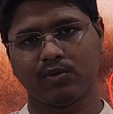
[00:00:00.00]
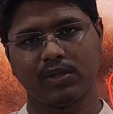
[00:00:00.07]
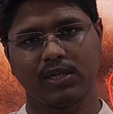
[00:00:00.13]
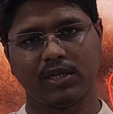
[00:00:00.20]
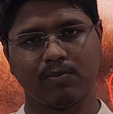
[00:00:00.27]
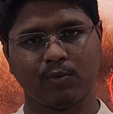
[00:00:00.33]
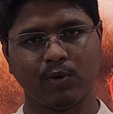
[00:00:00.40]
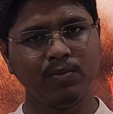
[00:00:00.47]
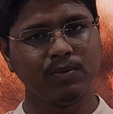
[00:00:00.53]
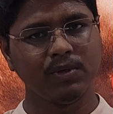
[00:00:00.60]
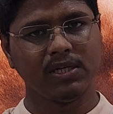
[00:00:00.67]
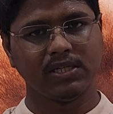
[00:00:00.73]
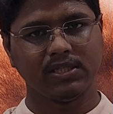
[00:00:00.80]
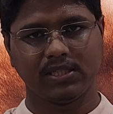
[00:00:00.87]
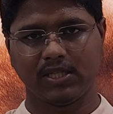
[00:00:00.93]
to
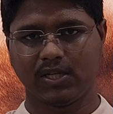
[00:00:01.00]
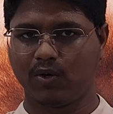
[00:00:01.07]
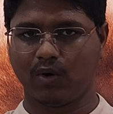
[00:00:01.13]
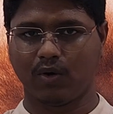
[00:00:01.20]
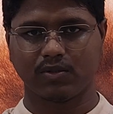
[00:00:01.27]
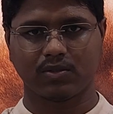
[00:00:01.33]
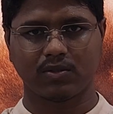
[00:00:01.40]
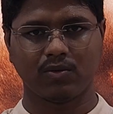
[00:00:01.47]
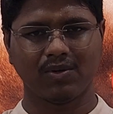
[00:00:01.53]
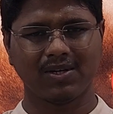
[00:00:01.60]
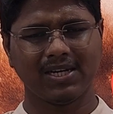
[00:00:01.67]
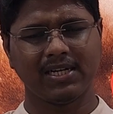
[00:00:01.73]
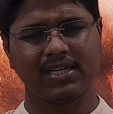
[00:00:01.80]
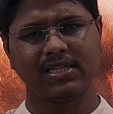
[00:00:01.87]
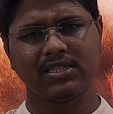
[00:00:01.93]
remove the gauze.
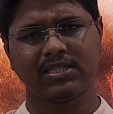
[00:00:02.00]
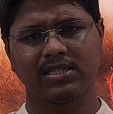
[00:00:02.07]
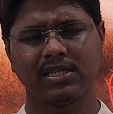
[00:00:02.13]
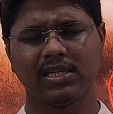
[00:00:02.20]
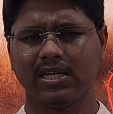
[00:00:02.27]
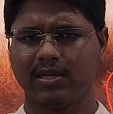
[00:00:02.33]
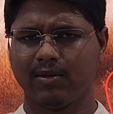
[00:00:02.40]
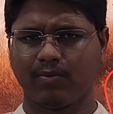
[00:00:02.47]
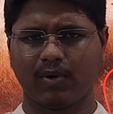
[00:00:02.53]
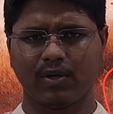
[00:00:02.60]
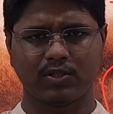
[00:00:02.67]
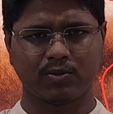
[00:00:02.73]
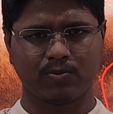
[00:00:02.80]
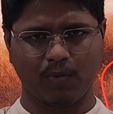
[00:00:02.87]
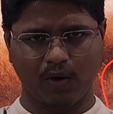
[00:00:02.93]
Okay, it is
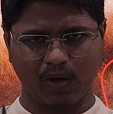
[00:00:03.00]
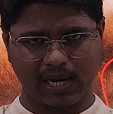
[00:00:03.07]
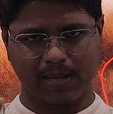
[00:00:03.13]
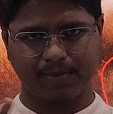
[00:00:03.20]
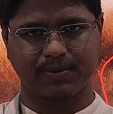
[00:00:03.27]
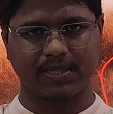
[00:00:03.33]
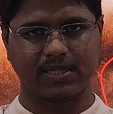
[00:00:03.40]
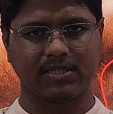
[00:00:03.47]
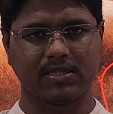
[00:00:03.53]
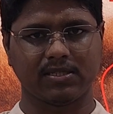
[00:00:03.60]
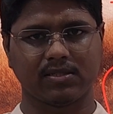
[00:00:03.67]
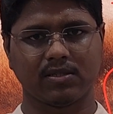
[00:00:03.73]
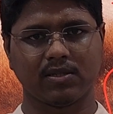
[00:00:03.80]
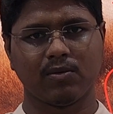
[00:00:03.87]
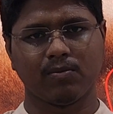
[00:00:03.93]
for small
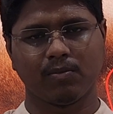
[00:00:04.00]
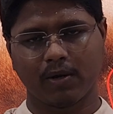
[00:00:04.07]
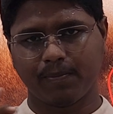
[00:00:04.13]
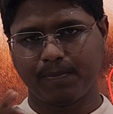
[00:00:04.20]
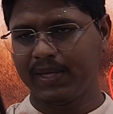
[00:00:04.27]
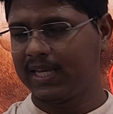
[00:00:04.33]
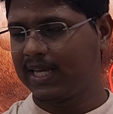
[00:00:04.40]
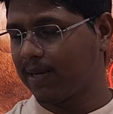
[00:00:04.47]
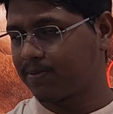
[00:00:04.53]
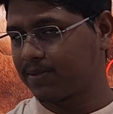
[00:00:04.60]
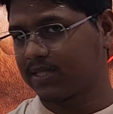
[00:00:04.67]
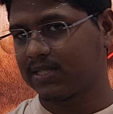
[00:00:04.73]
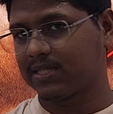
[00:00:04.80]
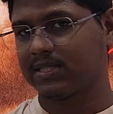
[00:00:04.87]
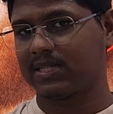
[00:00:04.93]
abscesses. For big
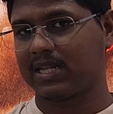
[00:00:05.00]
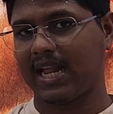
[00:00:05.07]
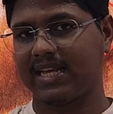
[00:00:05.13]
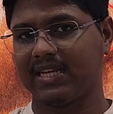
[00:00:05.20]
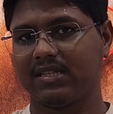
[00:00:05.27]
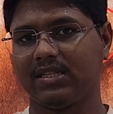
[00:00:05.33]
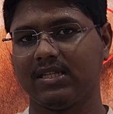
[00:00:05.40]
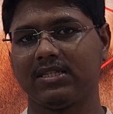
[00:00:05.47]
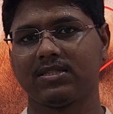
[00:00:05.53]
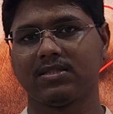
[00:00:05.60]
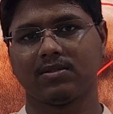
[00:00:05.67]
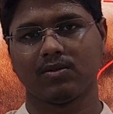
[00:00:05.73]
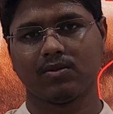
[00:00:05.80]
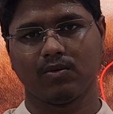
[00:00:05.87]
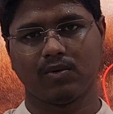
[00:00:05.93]
abscesses like
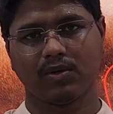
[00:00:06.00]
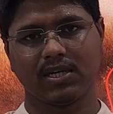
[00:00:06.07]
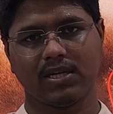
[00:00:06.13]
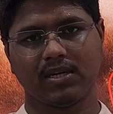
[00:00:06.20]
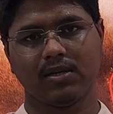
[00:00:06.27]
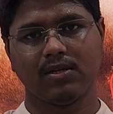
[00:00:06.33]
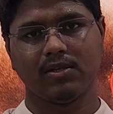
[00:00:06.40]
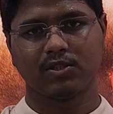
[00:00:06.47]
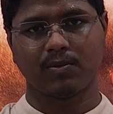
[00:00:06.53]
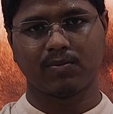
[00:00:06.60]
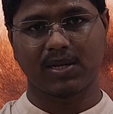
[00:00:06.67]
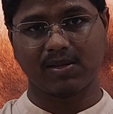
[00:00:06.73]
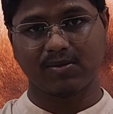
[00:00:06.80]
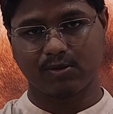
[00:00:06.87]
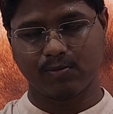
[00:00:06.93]
this, okay,
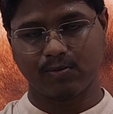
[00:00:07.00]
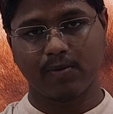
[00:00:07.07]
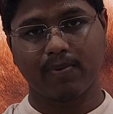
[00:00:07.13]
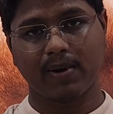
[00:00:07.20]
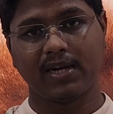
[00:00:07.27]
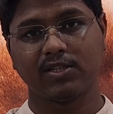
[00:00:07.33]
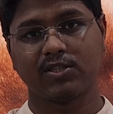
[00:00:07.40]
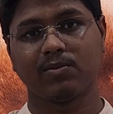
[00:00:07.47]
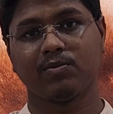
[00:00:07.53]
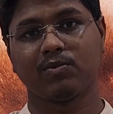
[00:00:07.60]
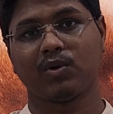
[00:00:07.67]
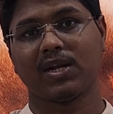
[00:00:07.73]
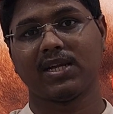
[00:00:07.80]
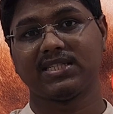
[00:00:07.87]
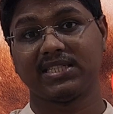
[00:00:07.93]
sometimes you may find some
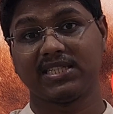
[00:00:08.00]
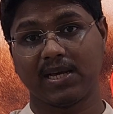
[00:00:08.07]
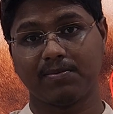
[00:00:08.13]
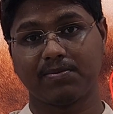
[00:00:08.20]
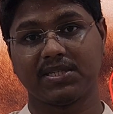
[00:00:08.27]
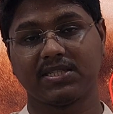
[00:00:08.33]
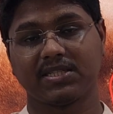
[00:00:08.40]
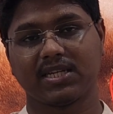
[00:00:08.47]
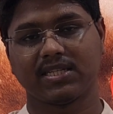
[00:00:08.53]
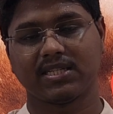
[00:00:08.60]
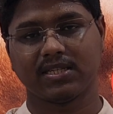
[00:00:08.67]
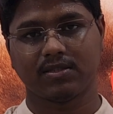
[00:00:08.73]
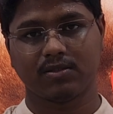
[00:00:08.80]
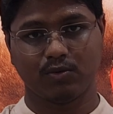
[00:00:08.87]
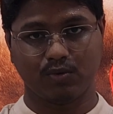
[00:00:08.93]
thoracic abscess
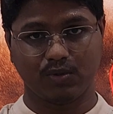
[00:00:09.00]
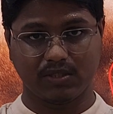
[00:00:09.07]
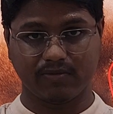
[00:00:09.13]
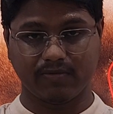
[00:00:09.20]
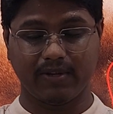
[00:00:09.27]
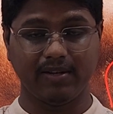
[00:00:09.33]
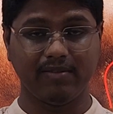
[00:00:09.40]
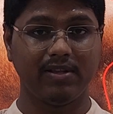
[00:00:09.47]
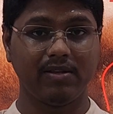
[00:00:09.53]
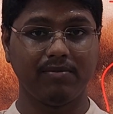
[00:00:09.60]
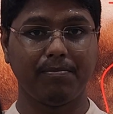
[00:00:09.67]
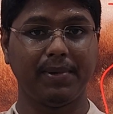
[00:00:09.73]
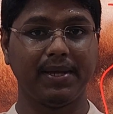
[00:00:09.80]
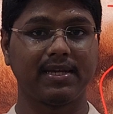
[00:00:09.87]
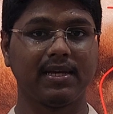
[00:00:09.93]
cases, which is very, very
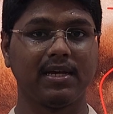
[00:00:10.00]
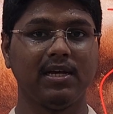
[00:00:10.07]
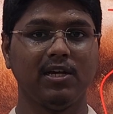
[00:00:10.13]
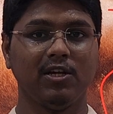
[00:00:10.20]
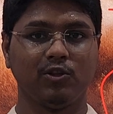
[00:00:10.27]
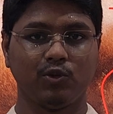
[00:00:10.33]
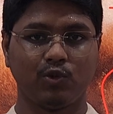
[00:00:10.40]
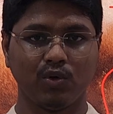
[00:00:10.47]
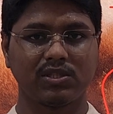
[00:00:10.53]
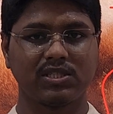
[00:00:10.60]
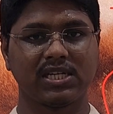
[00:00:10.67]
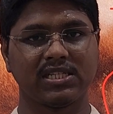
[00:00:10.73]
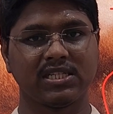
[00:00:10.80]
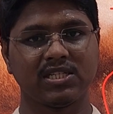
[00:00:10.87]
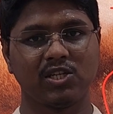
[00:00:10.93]
big. Those
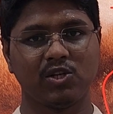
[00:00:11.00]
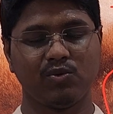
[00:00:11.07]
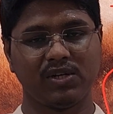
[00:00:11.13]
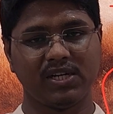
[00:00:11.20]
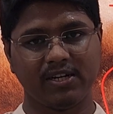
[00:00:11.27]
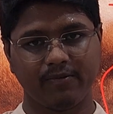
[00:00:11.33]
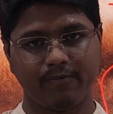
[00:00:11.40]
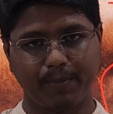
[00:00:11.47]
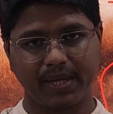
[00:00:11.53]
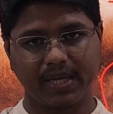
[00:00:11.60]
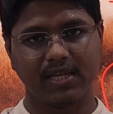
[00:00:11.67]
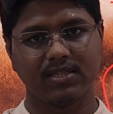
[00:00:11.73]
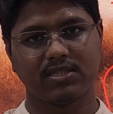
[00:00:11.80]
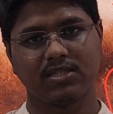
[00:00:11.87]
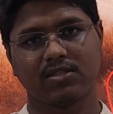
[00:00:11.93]
cases you need
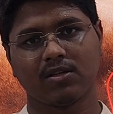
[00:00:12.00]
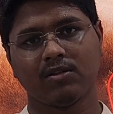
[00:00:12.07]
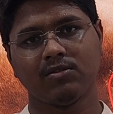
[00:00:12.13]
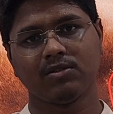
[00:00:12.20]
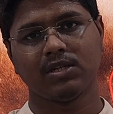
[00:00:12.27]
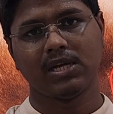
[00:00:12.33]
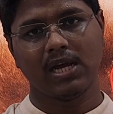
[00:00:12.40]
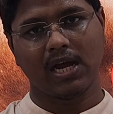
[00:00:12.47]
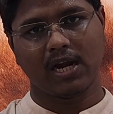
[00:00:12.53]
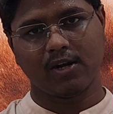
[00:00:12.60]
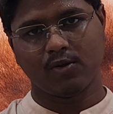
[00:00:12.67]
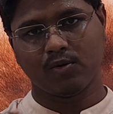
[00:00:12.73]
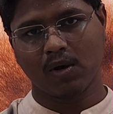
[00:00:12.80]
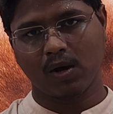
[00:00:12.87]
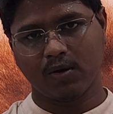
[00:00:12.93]
big incisions,
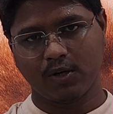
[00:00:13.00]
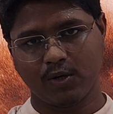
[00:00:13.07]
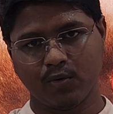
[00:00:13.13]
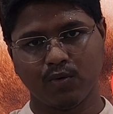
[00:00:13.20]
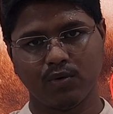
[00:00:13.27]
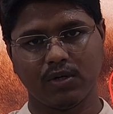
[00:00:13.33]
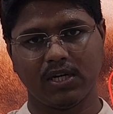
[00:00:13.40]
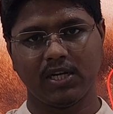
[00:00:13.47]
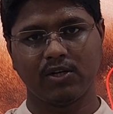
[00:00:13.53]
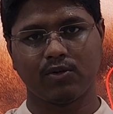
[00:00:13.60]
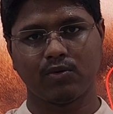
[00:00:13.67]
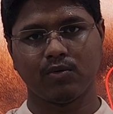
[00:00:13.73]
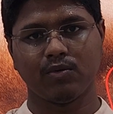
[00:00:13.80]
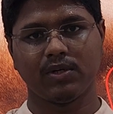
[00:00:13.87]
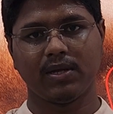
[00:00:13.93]
and you have no
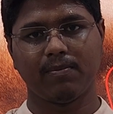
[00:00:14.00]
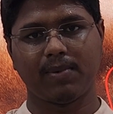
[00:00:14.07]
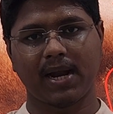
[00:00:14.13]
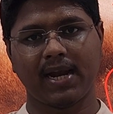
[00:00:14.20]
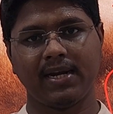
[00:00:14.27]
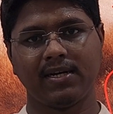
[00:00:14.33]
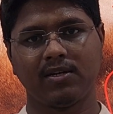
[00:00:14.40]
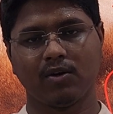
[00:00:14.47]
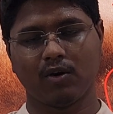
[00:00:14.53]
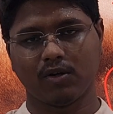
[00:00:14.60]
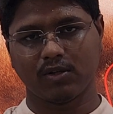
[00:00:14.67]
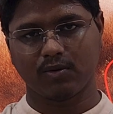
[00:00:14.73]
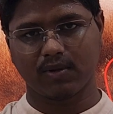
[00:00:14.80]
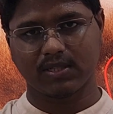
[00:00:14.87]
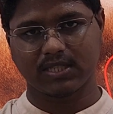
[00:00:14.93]
need to debride,
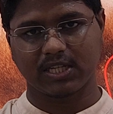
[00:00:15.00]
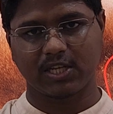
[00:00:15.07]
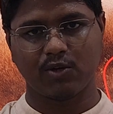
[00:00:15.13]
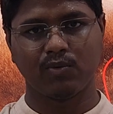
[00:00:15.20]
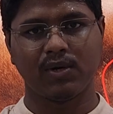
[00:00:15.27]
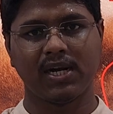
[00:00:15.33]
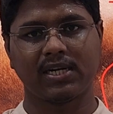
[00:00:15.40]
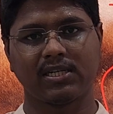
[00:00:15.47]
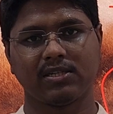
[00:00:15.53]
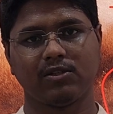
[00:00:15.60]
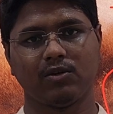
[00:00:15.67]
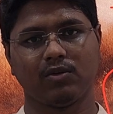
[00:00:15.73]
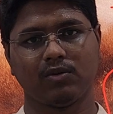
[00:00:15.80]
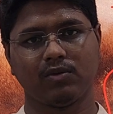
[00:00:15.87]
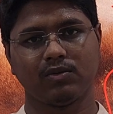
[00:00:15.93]
or you can say curate
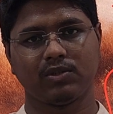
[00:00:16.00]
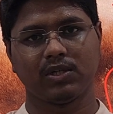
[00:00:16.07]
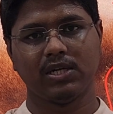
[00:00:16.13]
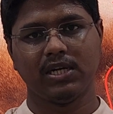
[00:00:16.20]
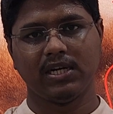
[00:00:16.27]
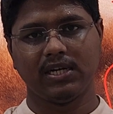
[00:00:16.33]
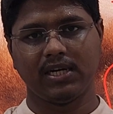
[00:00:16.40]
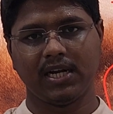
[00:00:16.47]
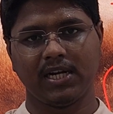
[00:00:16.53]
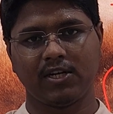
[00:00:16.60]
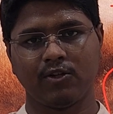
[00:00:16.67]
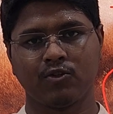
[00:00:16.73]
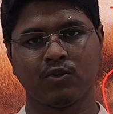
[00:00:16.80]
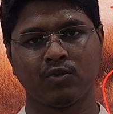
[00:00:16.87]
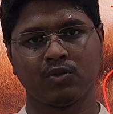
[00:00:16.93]
those dead
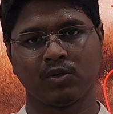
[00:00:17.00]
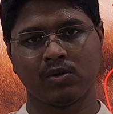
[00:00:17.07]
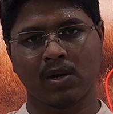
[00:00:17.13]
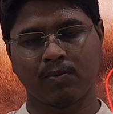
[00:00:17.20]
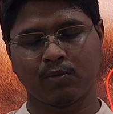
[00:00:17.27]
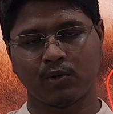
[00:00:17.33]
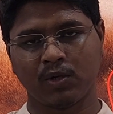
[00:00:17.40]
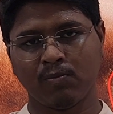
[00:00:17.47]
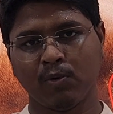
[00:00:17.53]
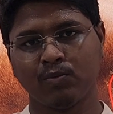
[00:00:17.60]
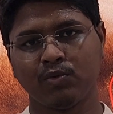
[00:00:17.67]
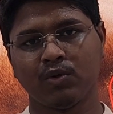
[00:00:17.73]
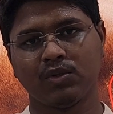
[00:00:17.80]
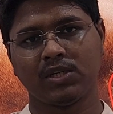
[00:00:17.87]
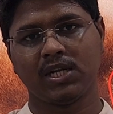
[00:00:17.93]
tissues. You have to
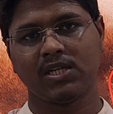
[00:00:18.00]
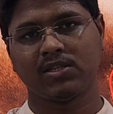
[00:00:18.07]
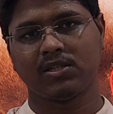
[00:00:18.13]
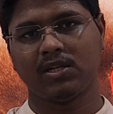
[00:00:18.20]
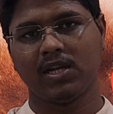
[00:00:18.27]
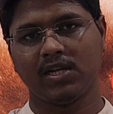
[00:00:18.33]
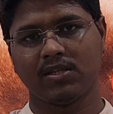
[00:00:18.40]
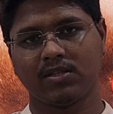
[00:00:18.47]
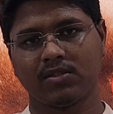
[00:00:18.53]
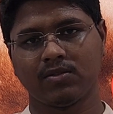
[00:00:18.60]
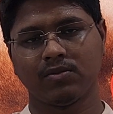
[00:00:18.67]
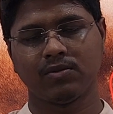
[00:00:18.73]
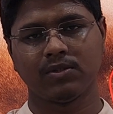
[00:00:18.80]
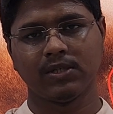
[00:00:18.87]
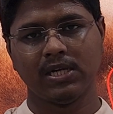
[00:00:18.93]
remove those dead
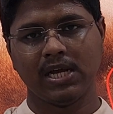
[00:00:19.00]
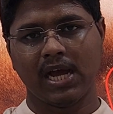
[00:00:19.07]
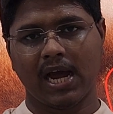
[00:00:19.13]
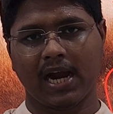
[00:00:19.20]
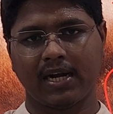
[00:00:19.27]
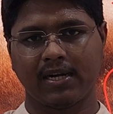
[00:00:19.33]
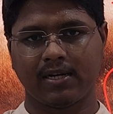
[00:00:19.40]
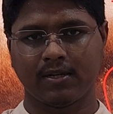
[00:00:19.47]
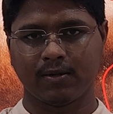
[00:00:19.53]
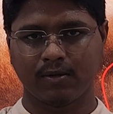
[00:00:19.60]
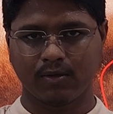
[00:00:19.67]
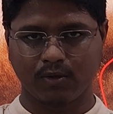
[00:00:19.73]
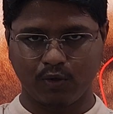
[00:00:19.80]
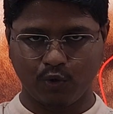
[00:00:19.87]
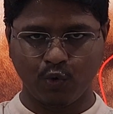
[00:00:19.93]
tissues and
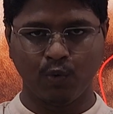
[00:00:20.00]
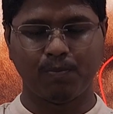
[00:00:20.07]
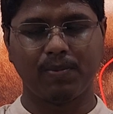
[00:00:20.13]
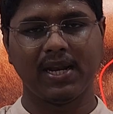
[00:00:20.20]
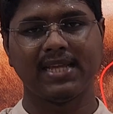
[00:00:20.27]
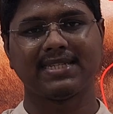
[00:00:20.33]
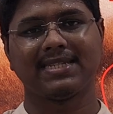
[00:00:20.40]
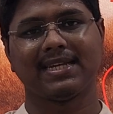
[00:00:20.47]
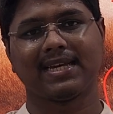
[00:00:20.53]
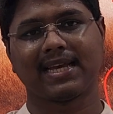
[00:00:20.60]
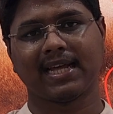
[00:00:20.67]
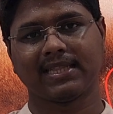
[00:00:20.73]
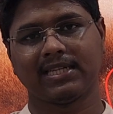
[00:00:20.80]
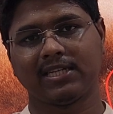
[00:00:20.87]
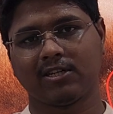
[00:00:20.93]
do place a
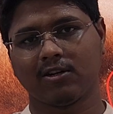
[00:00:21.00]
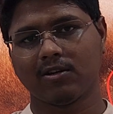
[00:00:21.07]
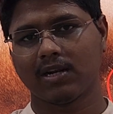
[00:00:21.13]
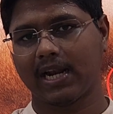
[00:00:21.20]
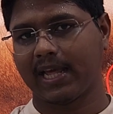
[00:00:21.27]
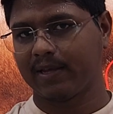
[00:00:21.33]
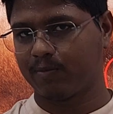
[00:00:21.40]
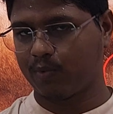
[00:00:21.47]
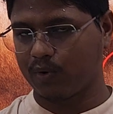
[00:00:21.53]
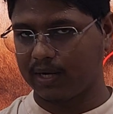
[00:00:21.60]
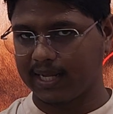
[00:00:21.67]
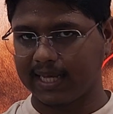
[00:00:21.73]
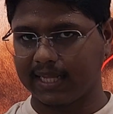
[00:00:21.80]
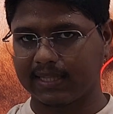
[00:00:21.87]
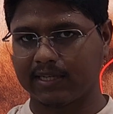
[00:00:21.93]
catheter like
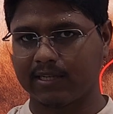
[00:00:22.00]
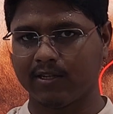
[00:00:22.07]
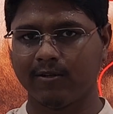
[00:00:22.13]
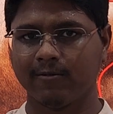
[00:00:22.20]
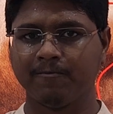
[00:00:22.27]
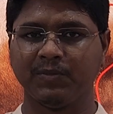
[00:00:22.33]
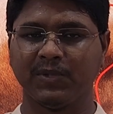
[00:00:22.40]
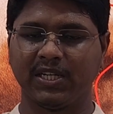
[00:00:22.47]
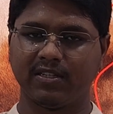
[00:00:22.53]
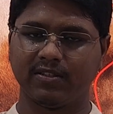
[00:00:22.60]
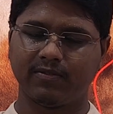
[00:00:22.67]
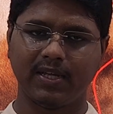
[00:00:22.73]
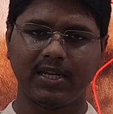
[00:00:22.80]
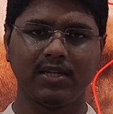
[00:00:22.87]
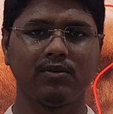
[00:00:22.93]
Foley catheter. It
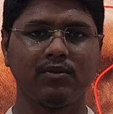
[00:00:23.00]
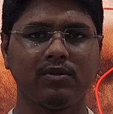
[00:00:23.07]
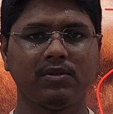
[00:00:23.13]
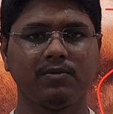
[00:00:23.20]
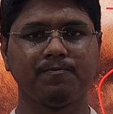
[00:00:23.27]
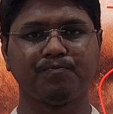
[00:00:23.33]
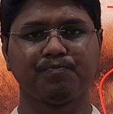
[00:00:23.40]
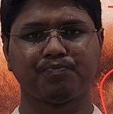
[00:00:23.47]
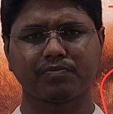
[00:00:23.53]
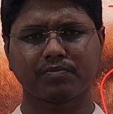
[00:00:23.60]
is very good